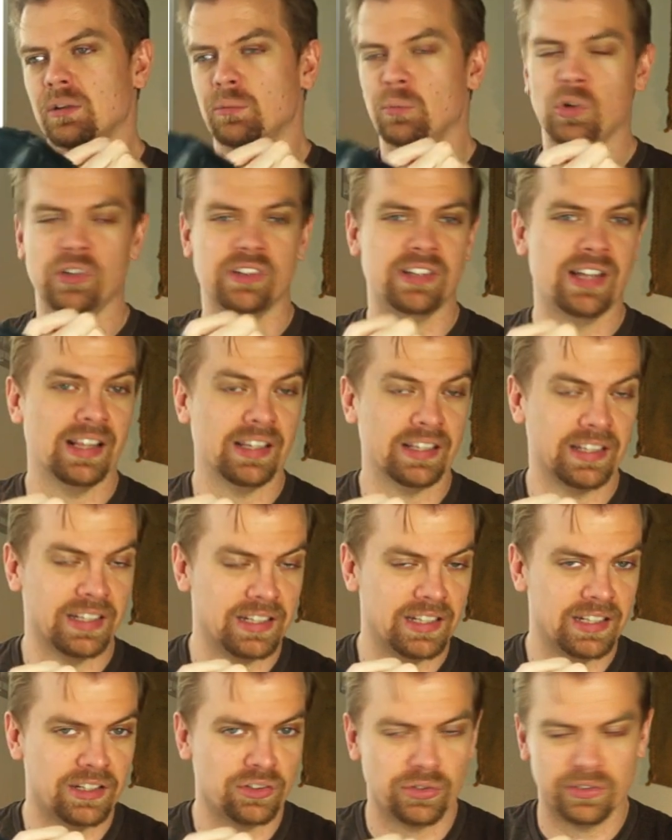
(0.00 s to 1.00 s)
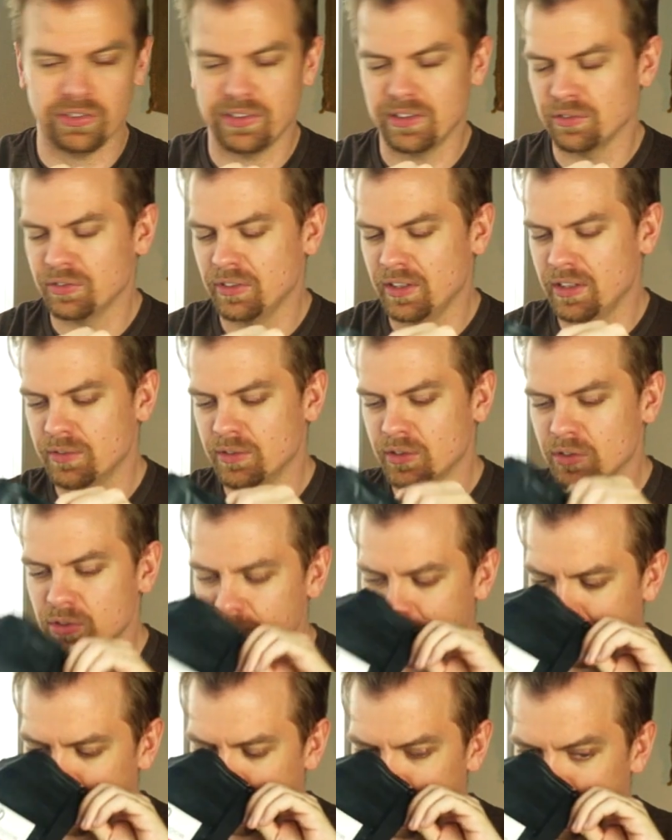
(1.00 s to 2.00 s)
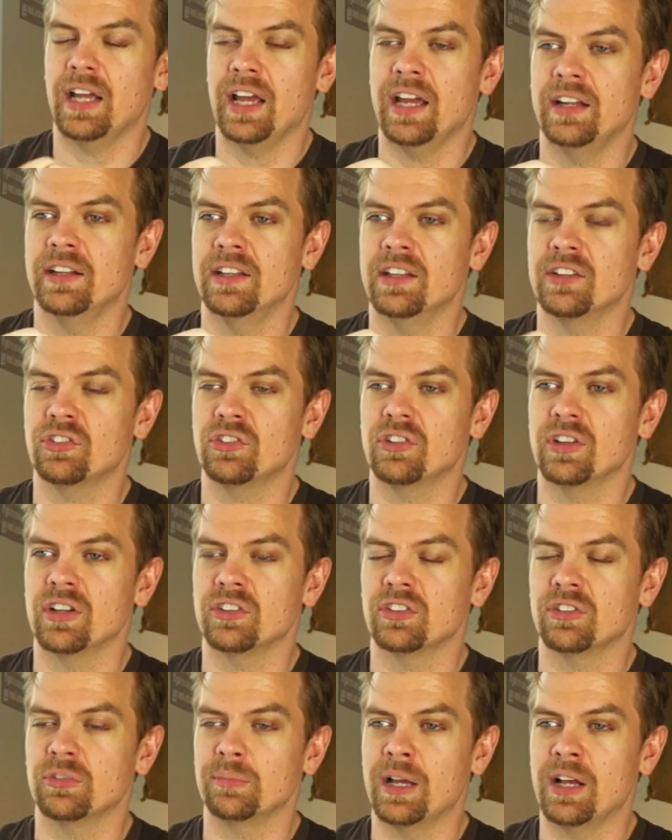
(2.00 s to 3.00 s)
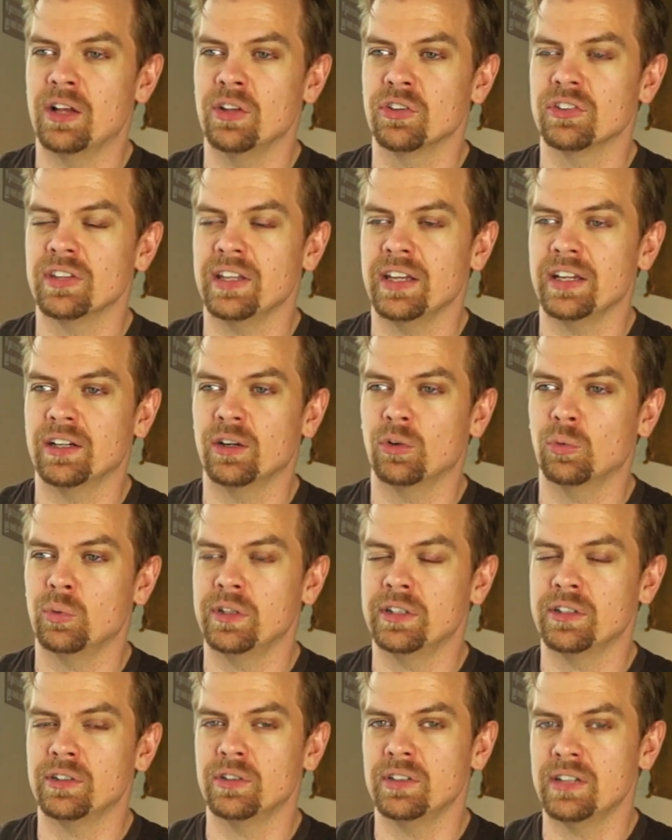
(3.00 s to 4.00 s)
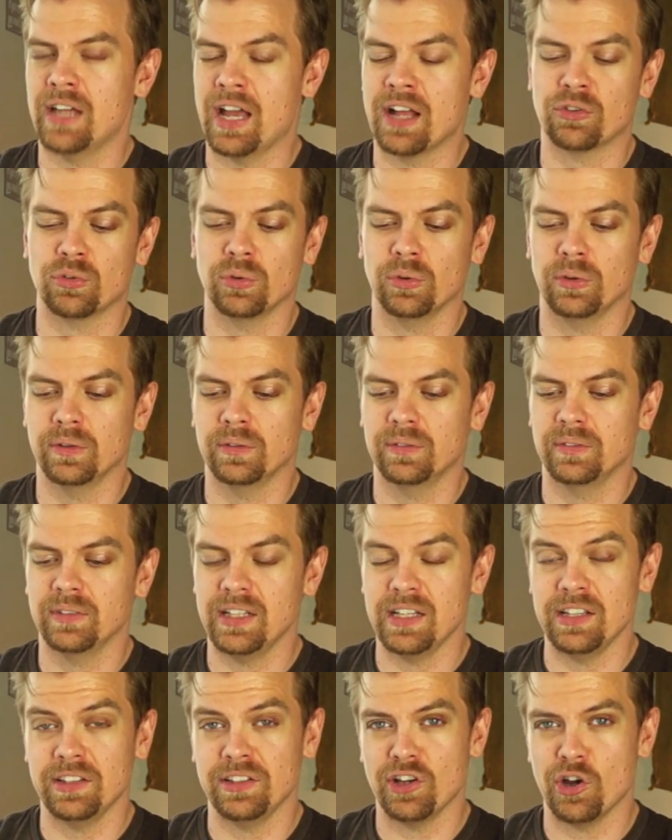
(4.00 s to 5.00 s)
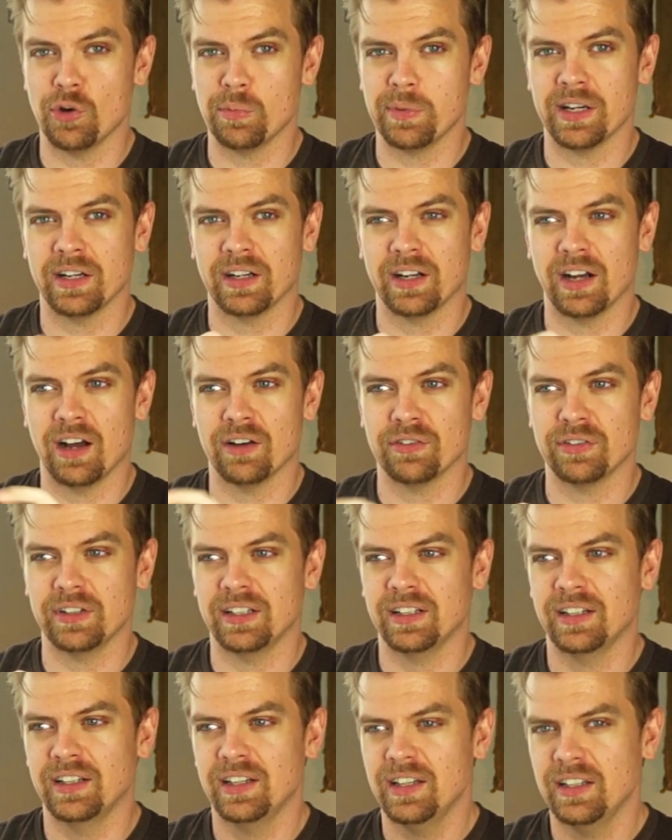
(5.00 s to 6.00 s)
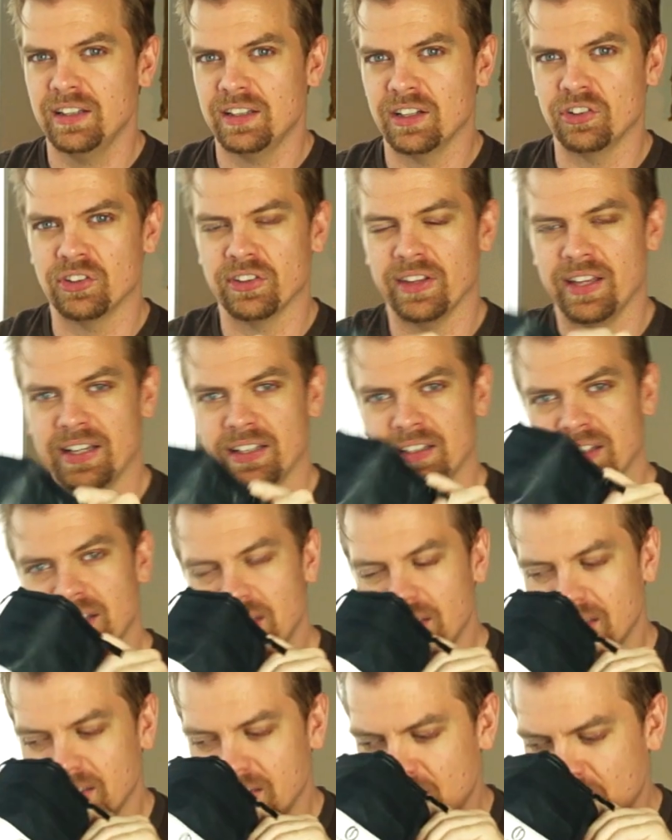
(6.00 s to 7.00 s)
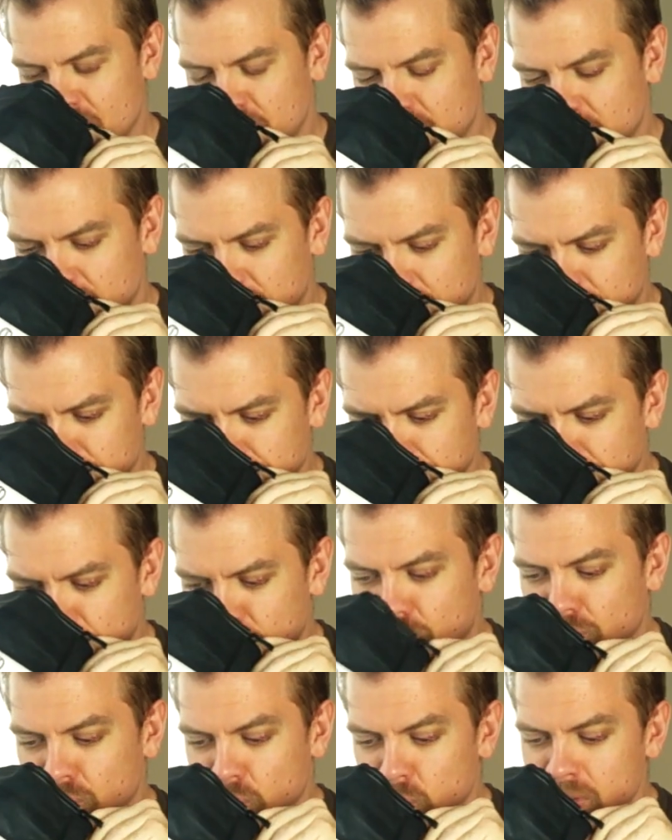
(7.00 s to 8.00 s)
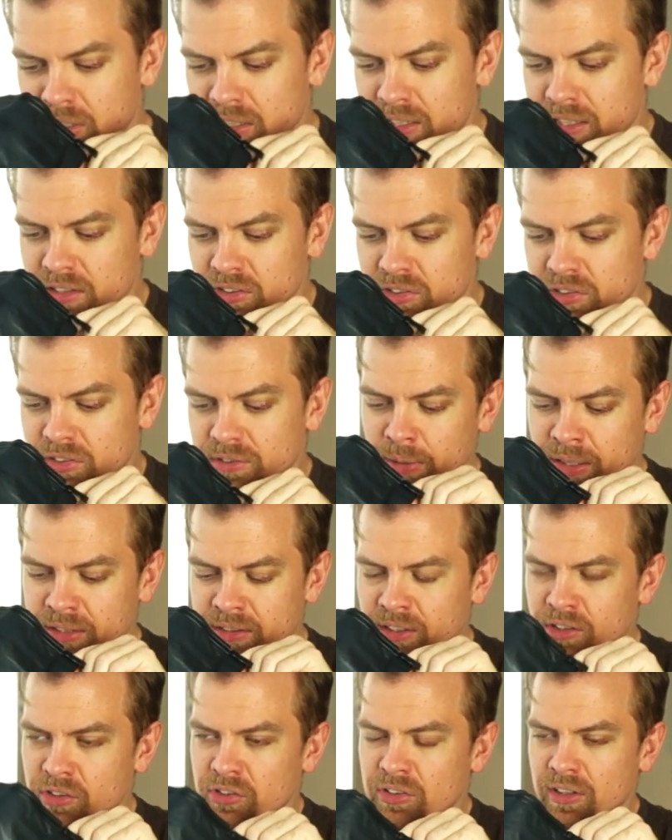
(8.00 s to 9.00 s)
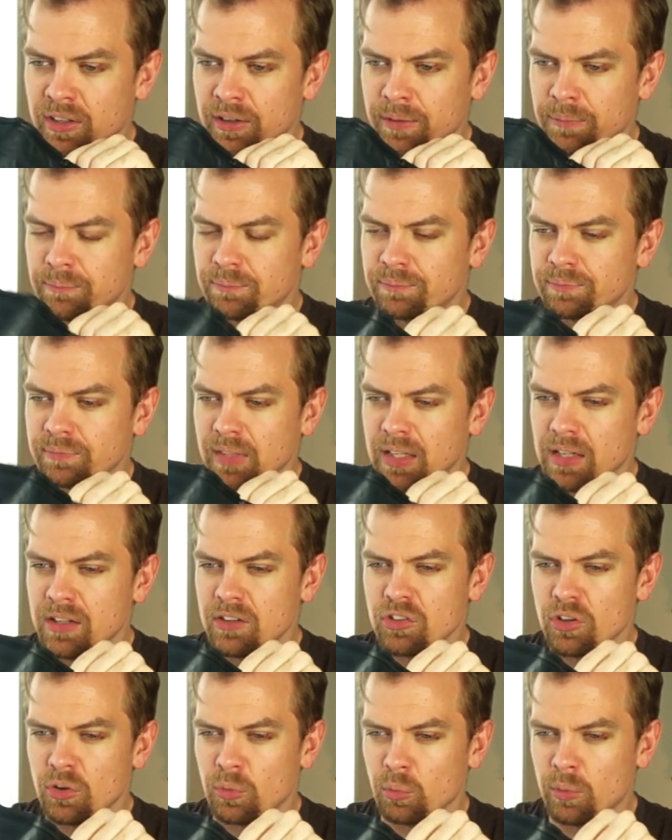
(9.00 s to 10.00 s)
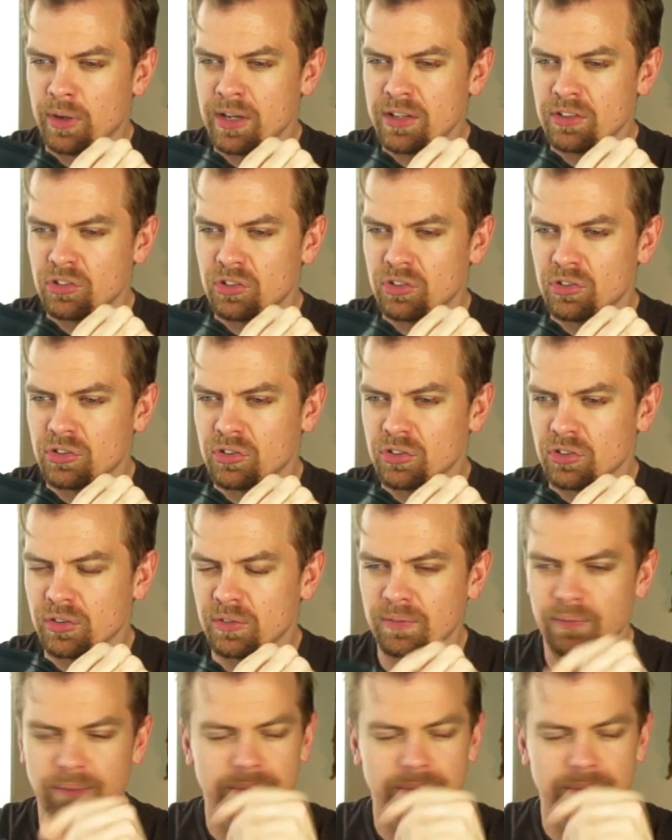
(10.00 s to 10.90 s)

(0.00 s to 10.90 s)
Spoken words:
more delicate and interesting flavors. And this just smells like a really good natural Ethiopian coffee. There's like the definite fruitiness, but there's a rich,